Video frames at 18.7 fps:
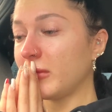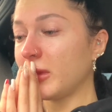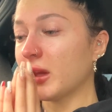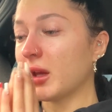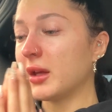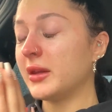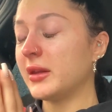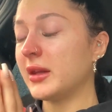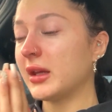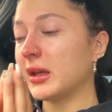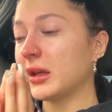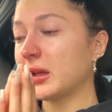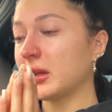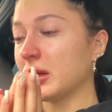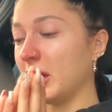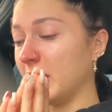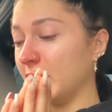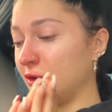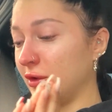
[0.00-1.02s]
I think
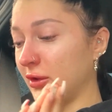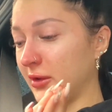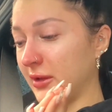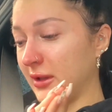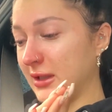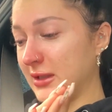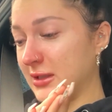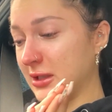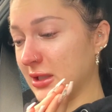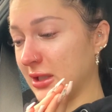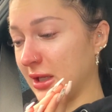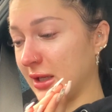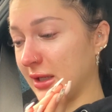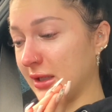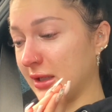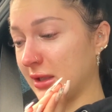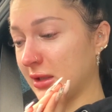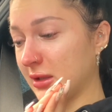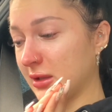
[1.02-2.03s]
I just need to,
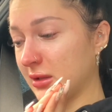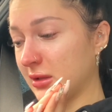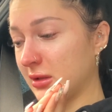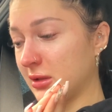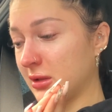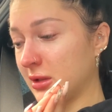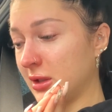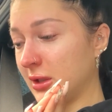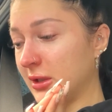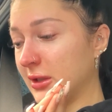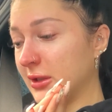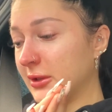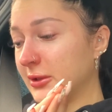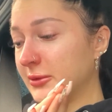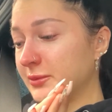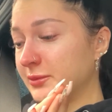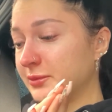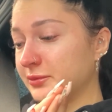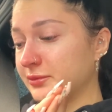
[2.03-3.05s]
like,
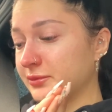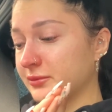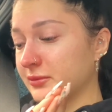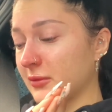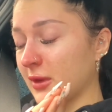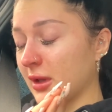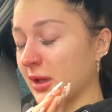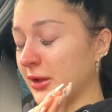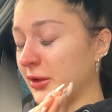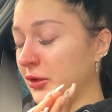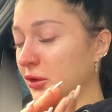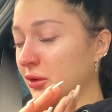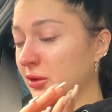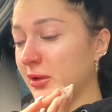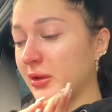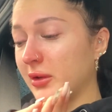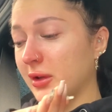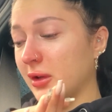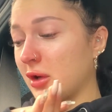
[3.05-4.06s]
as soon
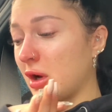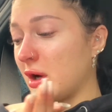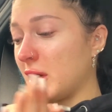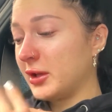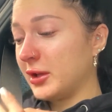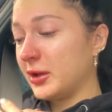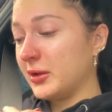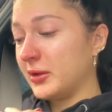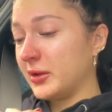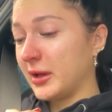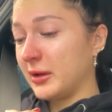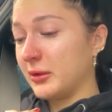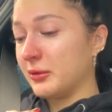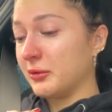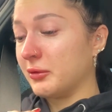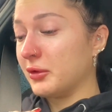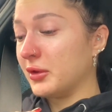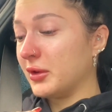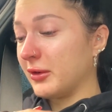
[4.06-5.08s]
as the cardio's
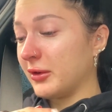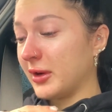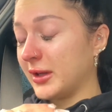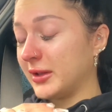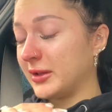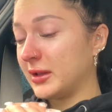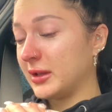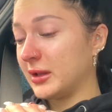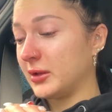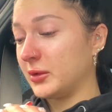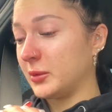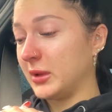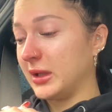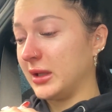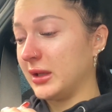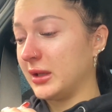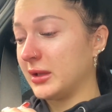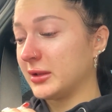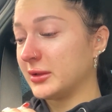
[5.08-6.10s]
out for the rest of this
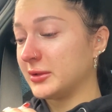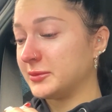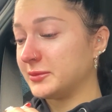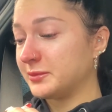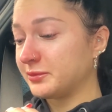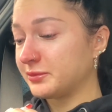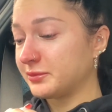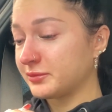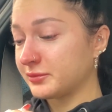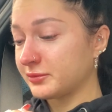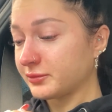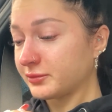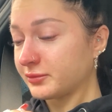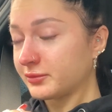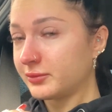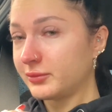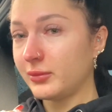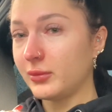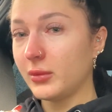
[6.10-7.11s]
week,
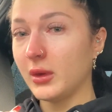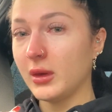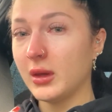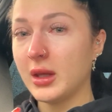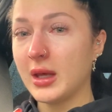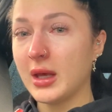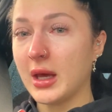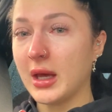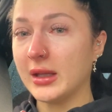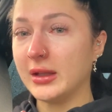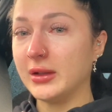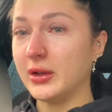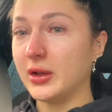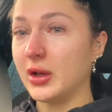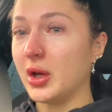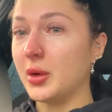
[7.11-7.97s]
and